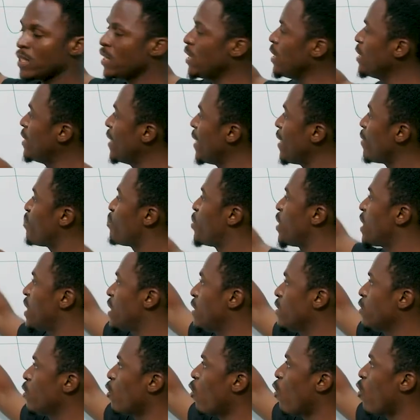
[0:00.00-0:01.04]
Either
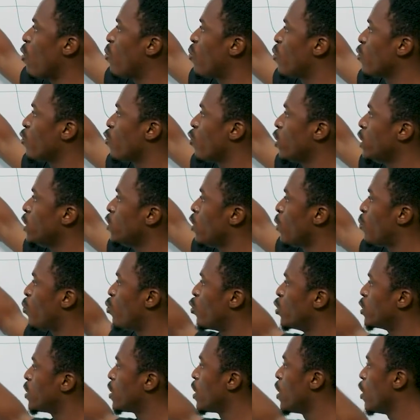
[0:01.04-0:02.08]
picking up, going
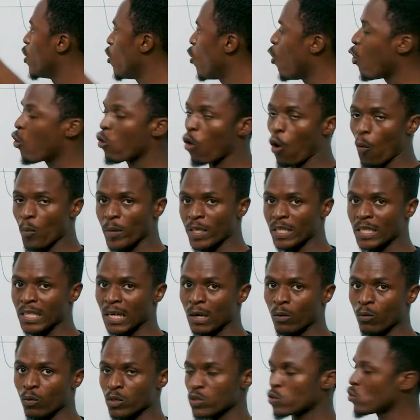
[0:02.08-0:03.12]
upwards, or coming
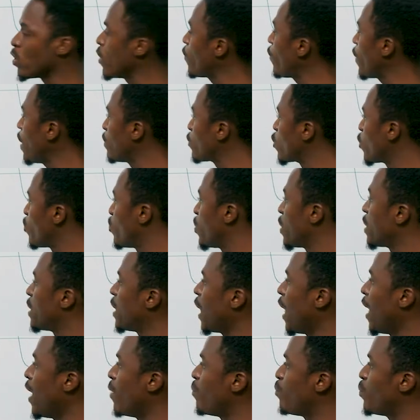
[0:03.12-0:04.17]
downwards. So if I'm to pick
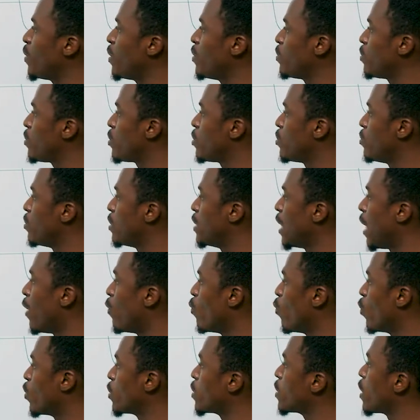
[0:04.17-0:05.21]
the amplitude
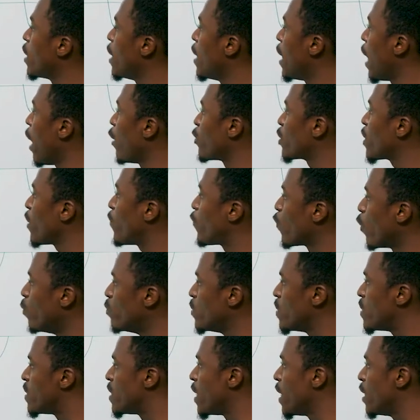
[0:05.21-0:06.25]
downwards, I'll say from
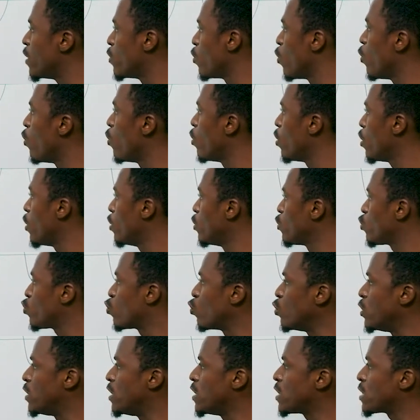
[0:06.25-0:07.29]
zero
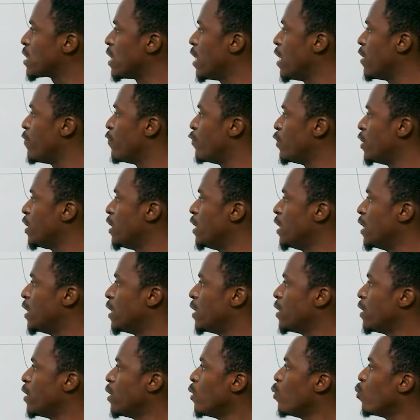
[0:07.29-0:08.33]
to this level here
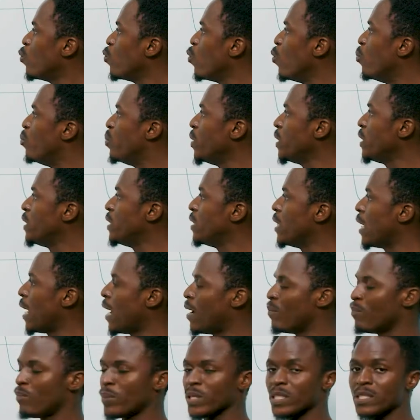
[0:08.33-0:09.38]
will be the
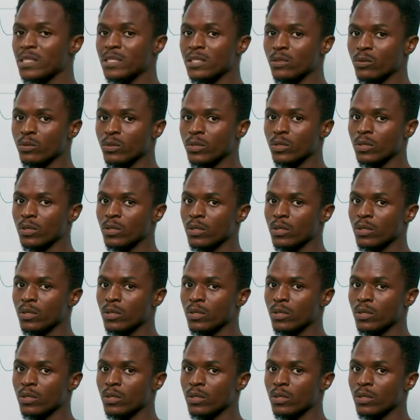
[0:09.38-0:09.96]
amplitude.